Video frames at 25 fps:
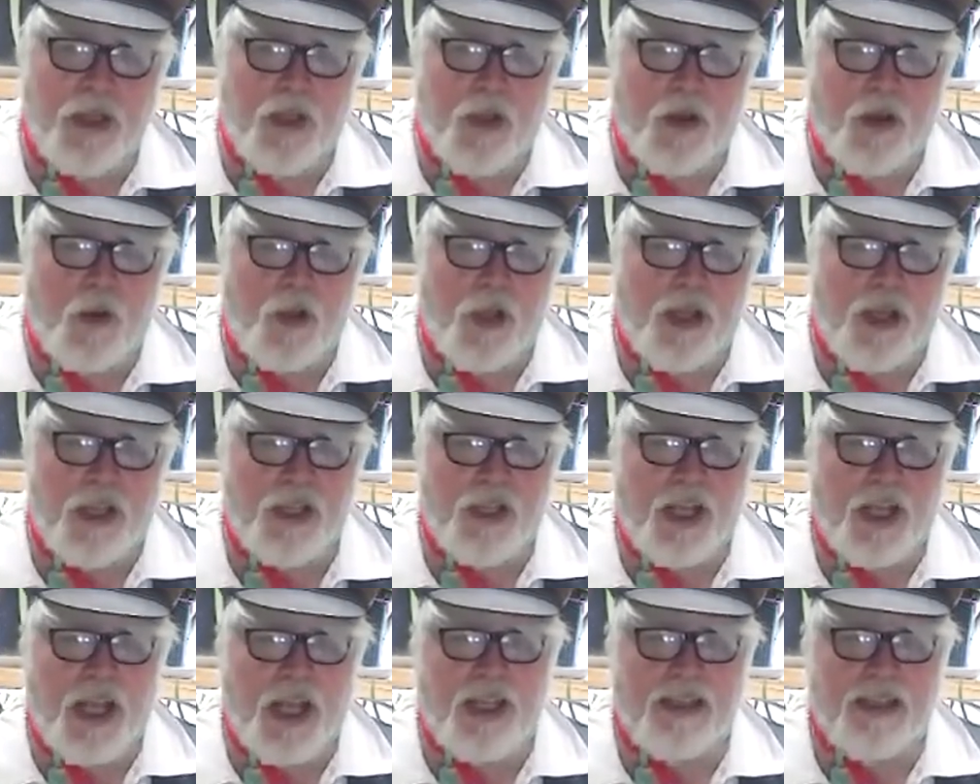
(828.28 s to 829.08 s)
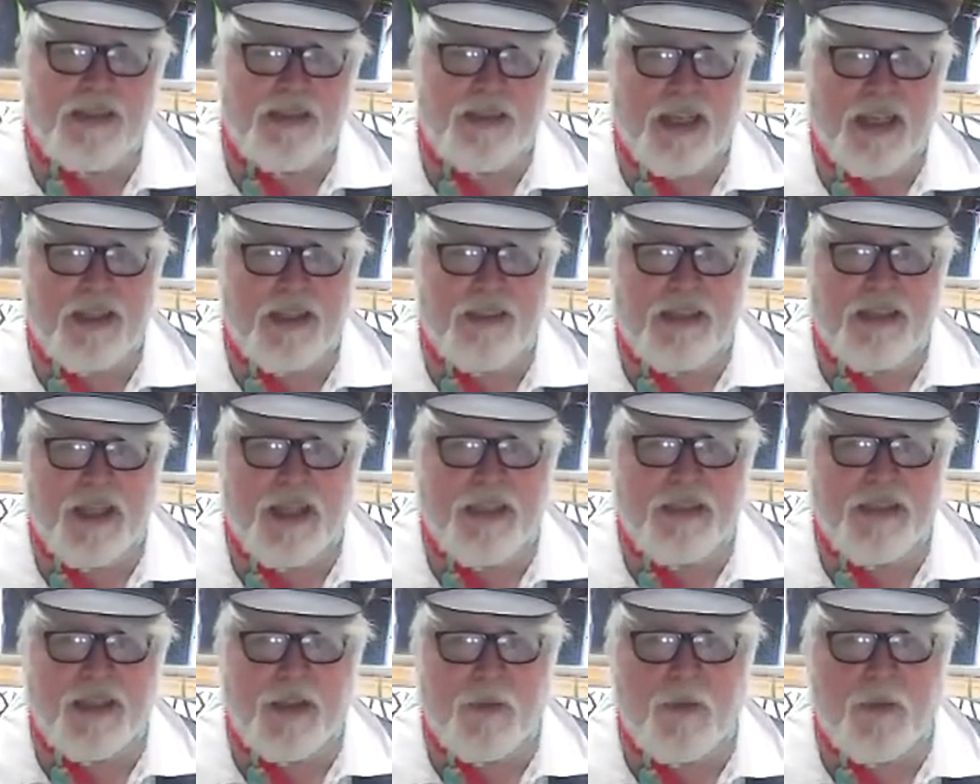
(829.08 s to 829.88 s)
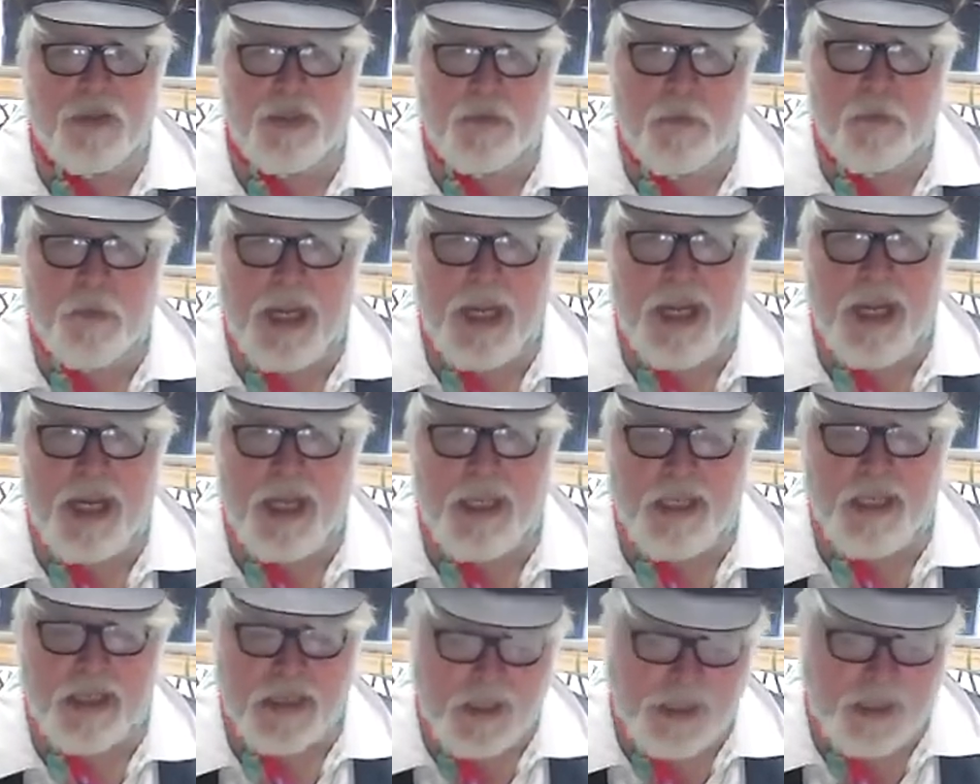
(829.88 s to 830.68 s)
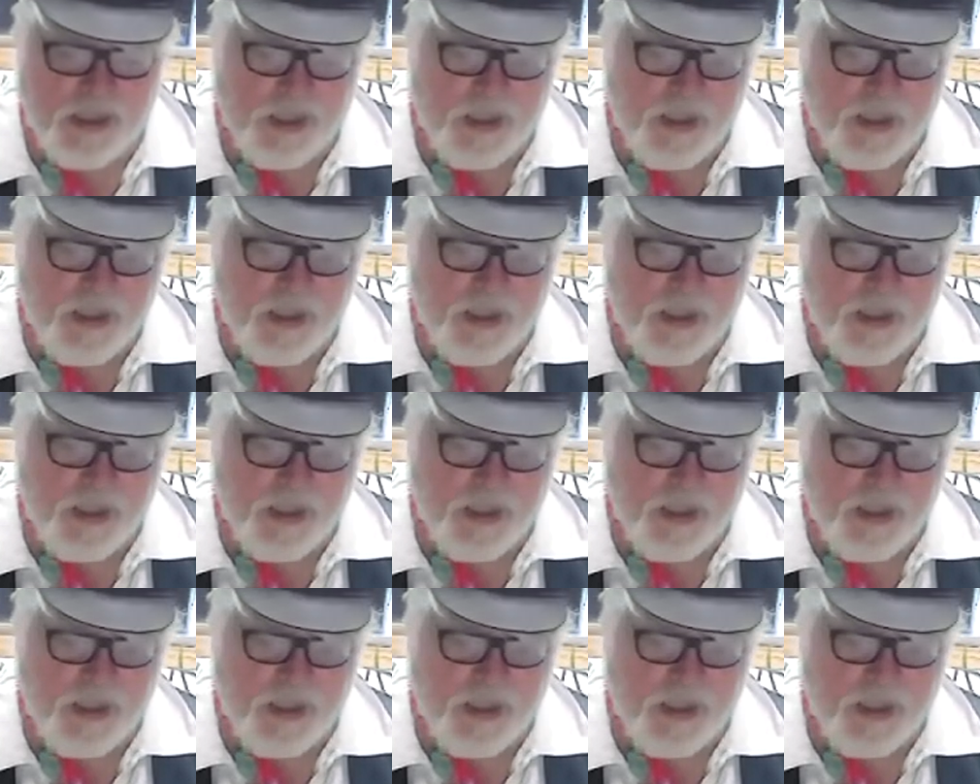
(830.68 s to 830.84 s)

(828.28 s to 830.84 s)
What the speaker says: Well, in the late 60s, it was banned.